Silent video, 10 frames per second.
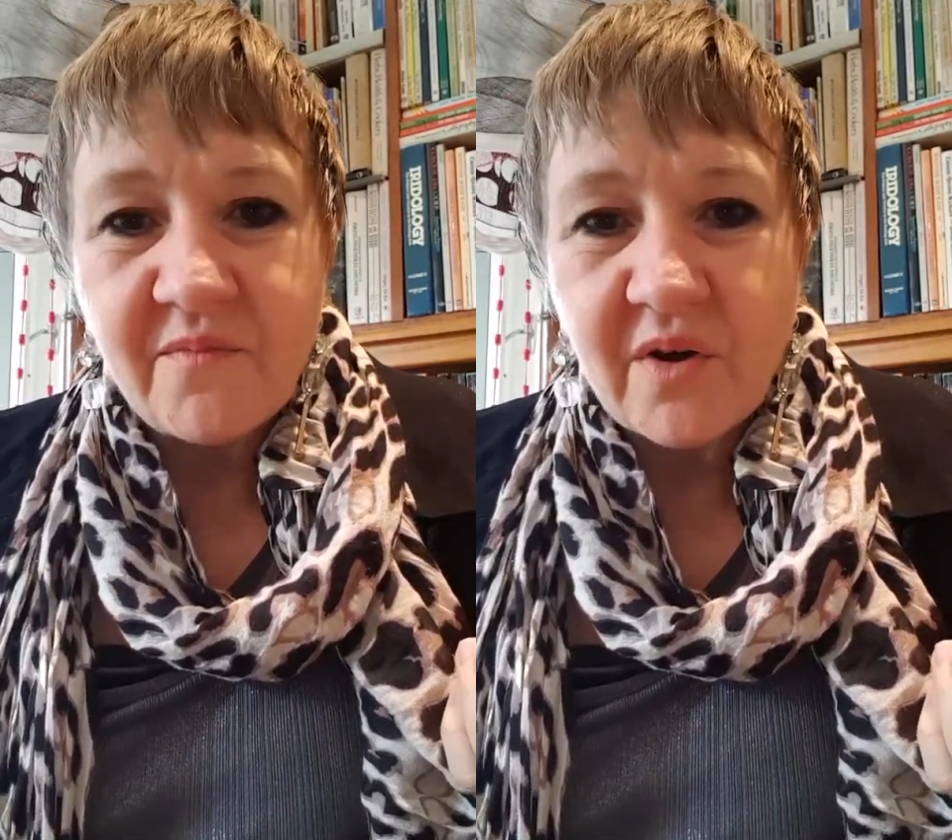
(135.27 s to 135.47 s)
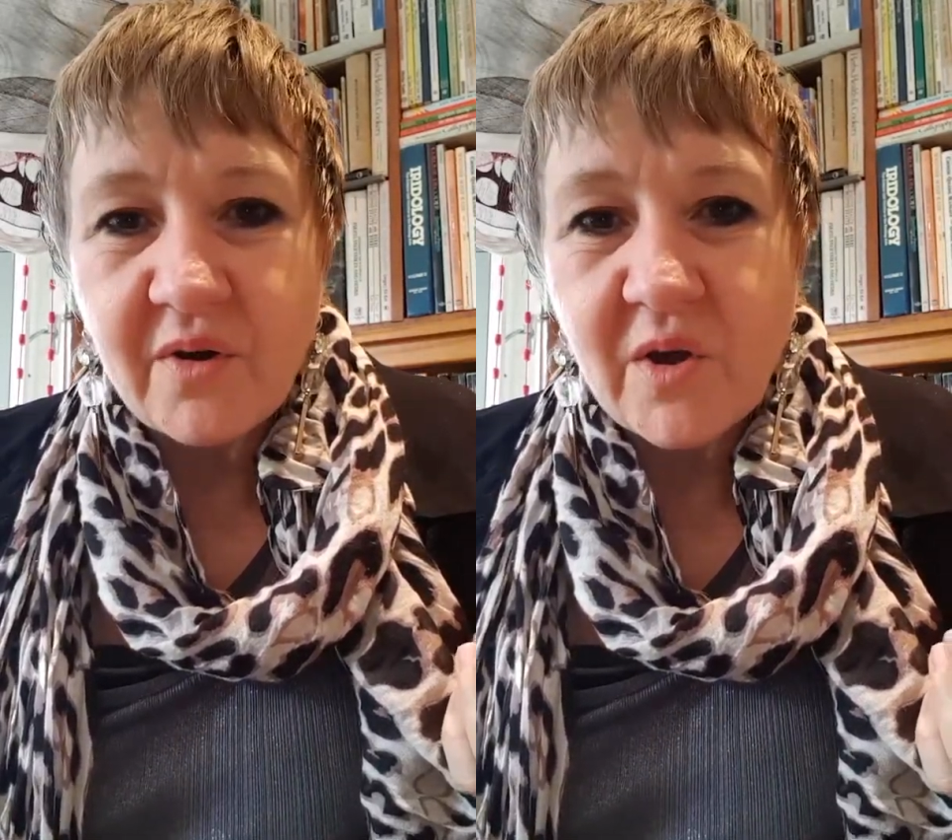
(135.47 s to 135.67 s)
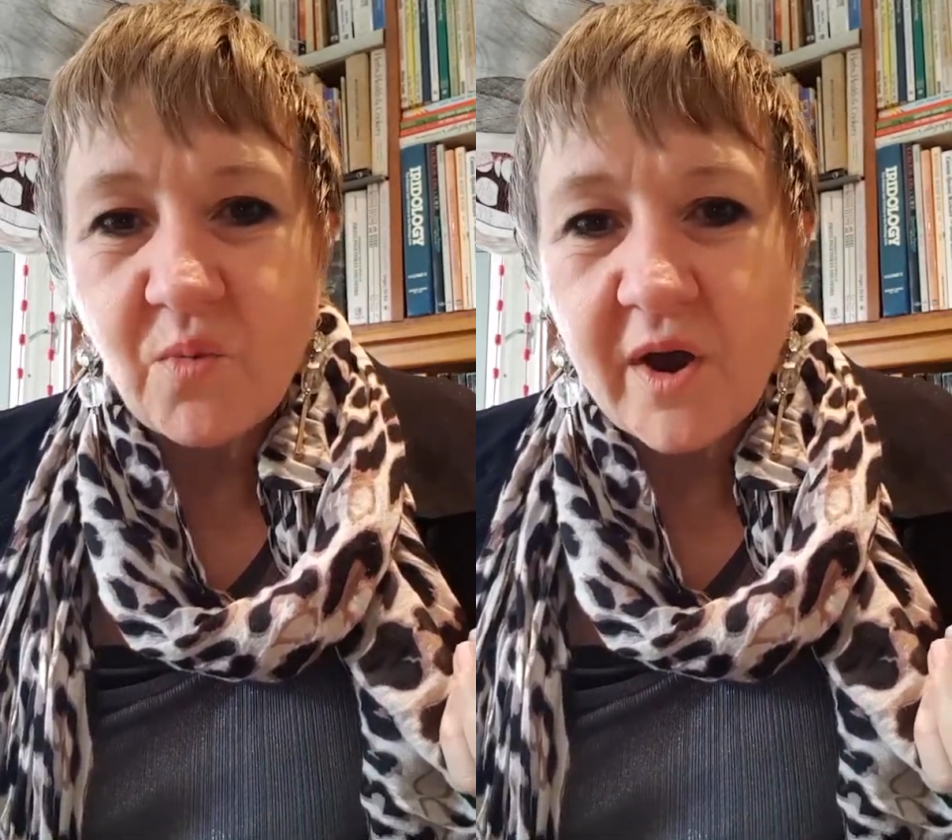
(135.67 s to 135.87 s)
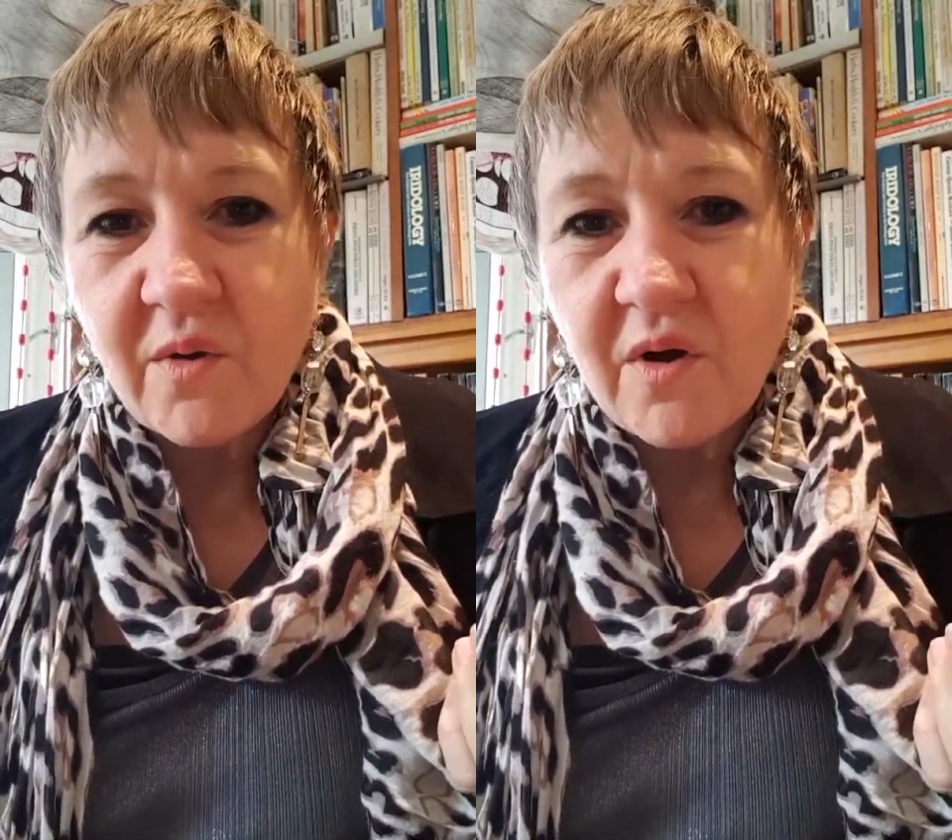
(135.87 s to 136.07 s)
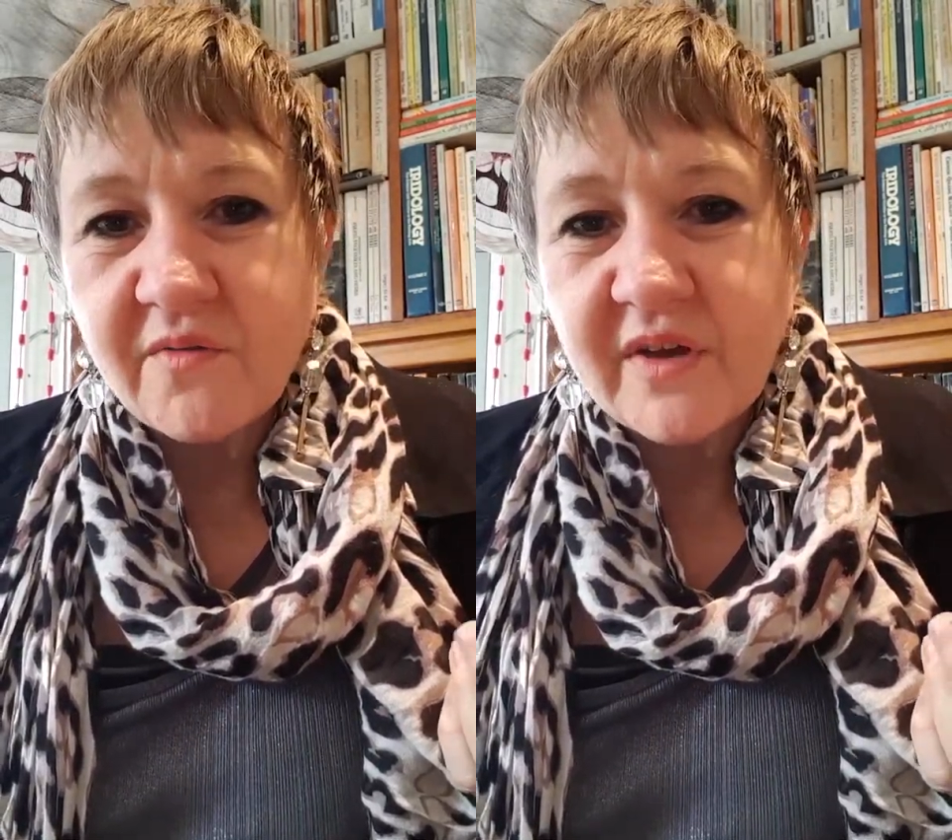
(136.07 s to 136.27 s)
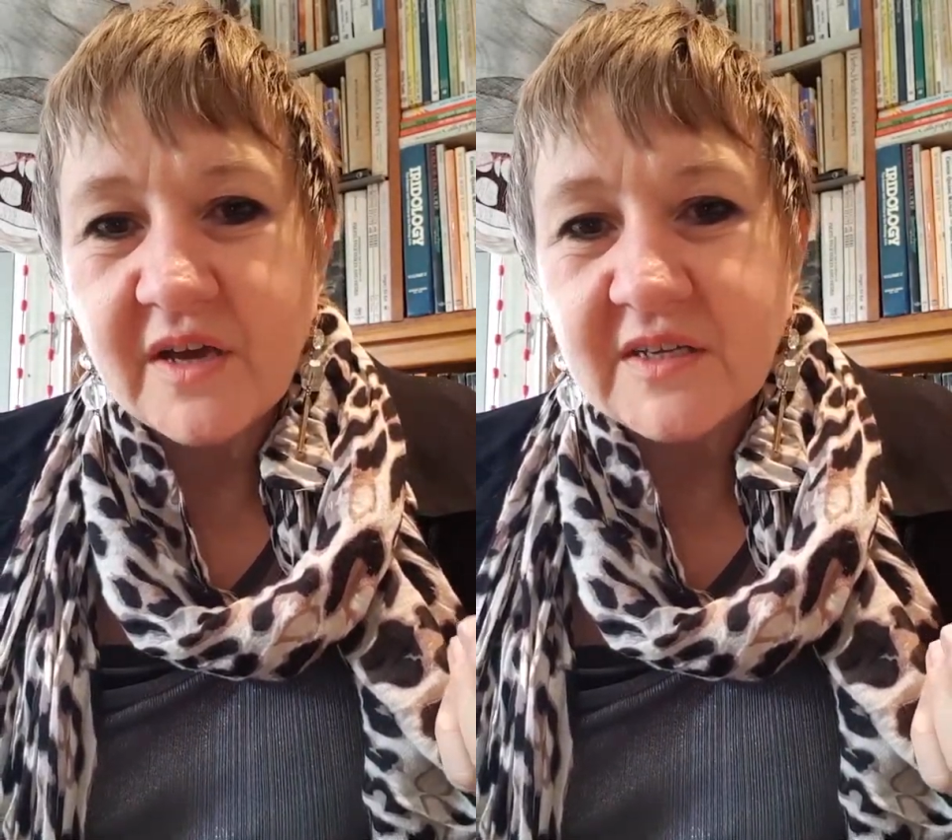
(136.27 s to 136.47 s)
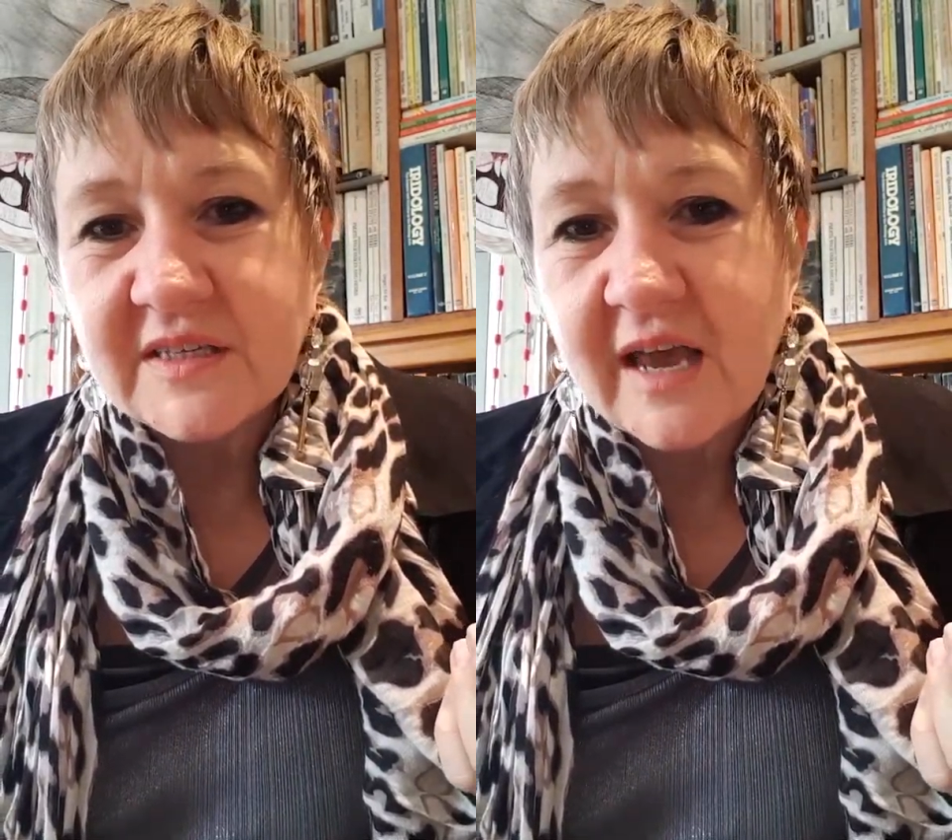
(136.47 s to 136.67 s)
very aware of is,